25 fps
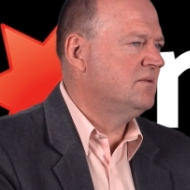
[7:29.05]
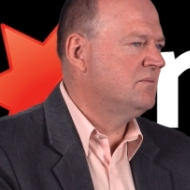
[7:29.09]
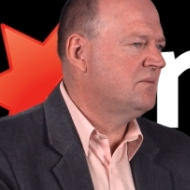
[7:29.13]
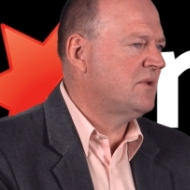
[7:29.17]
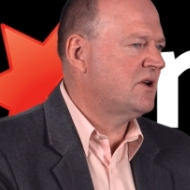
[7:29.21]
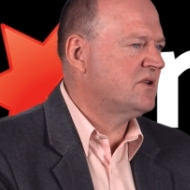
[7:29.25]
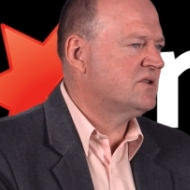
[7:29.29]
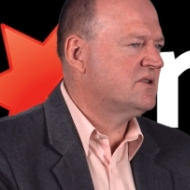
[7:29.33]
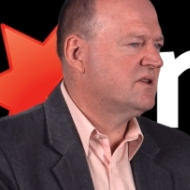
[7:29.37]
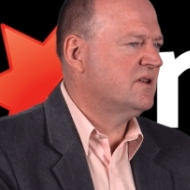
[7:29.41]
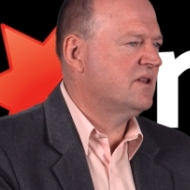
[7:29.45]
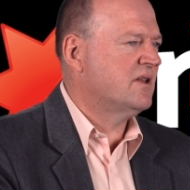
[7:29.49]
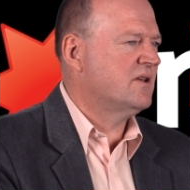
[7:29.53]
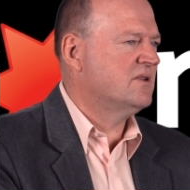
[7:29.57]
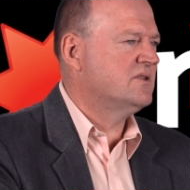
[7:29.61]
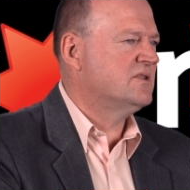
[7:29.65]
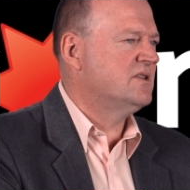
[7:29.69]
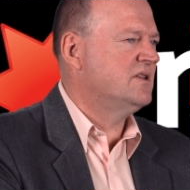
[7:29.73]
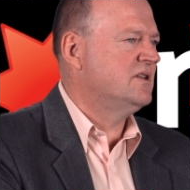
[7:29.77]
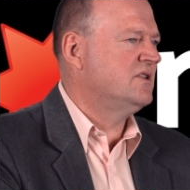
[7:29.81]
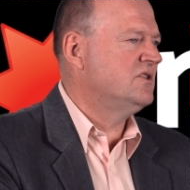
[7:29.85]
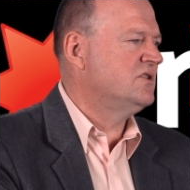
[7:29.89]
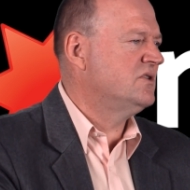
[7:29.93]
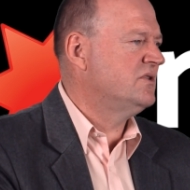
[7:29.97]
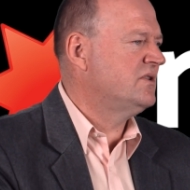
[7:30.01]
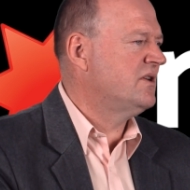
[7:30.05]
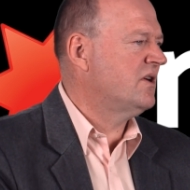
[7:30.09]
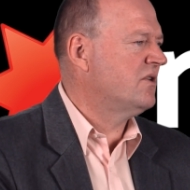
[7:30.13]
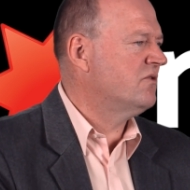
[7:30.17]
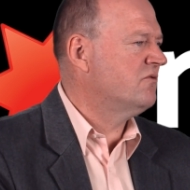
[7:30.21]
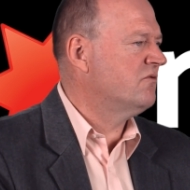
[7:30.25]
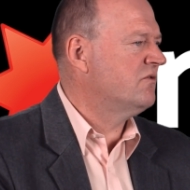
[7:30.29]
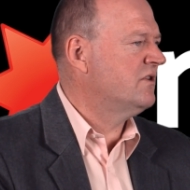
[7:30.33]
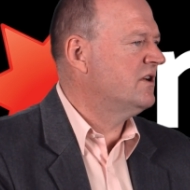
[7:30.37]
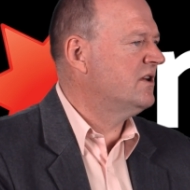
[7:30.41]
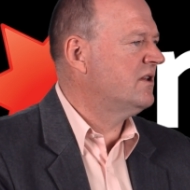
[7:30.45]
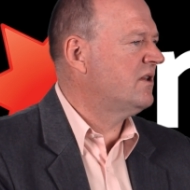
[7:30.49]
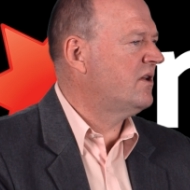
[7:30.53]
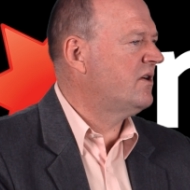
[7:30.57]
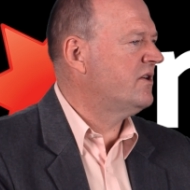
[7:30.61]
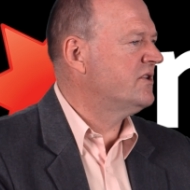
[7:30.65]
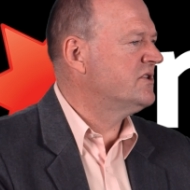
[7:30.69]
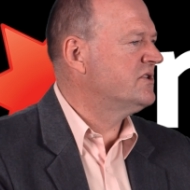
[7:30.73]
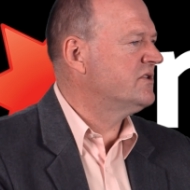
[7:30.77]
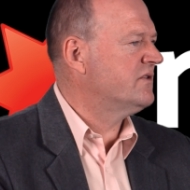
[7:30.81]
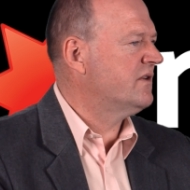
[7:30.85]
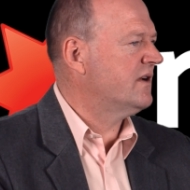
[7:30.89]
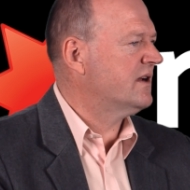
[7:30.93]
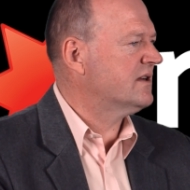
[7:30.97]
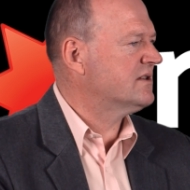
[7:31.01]
Most of those things you don't
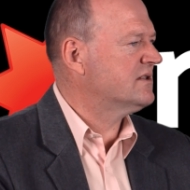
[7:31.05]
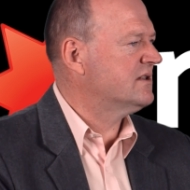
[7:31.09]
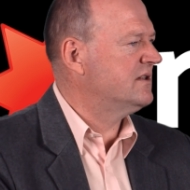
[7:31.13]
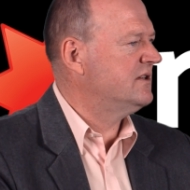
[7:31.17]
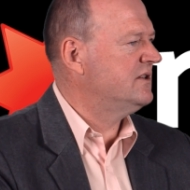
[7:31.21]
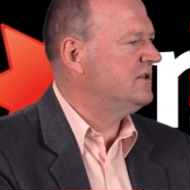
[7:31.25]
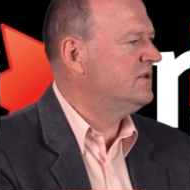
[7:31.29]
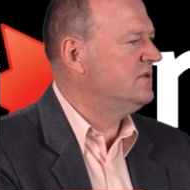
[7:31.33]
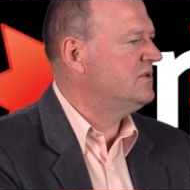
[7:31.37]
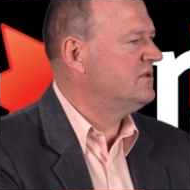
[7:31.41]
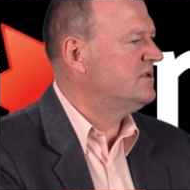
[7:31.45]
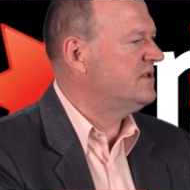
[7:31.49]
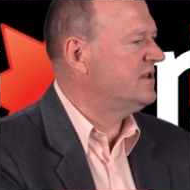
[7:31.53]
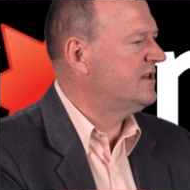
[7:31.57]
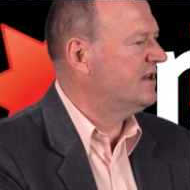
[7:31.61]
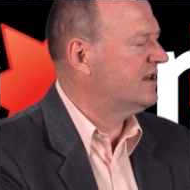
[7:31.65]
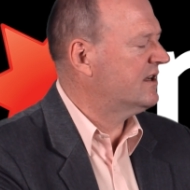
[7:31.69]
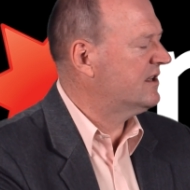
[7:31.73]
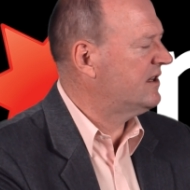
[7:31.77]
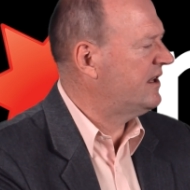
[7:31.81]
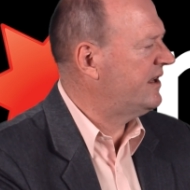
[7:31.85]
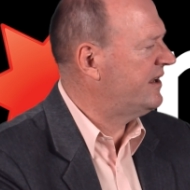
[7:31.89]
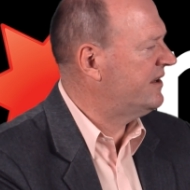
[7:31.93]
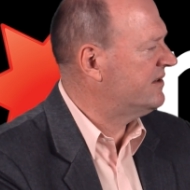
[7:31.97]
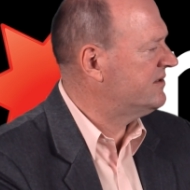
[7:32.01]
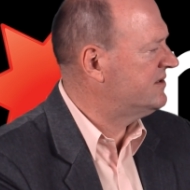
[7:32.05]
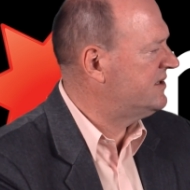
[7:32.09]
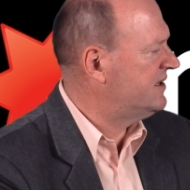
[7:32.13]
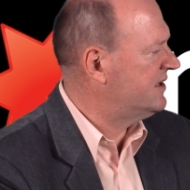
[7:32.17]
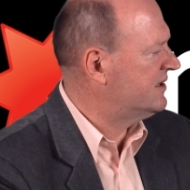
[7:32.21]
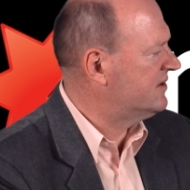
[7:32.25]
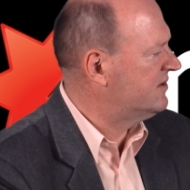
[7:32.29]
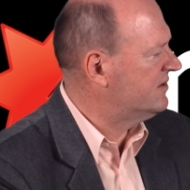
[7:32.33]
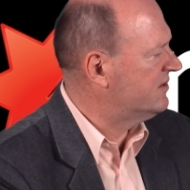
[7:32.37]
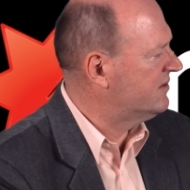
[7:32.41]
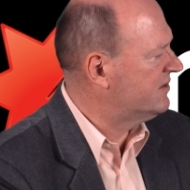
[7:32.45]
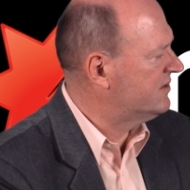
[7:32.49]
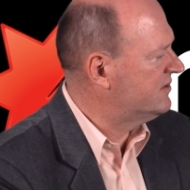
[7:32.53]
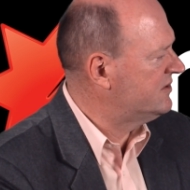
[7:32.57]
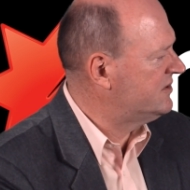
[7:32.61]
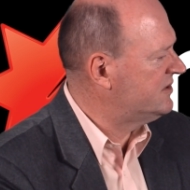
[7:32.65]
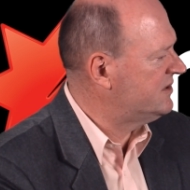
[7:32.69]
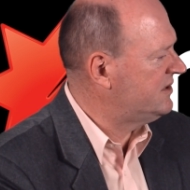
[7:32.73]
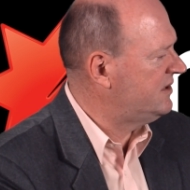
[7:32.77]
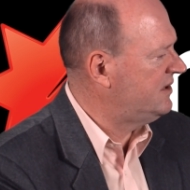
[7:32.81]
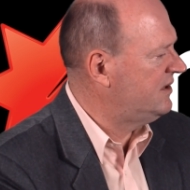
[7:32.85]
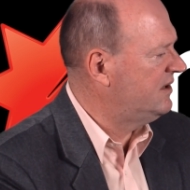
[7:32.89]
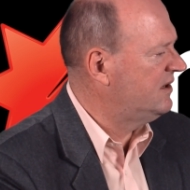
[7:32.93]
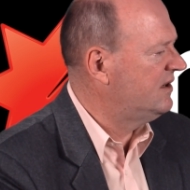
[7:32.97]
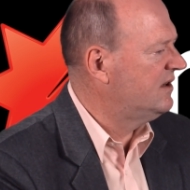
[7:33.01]
realise you're actually using a cloud
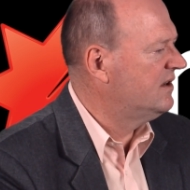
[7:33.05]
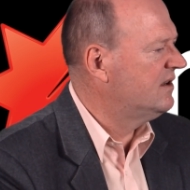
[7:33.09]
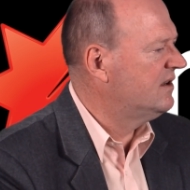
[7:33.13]
technology.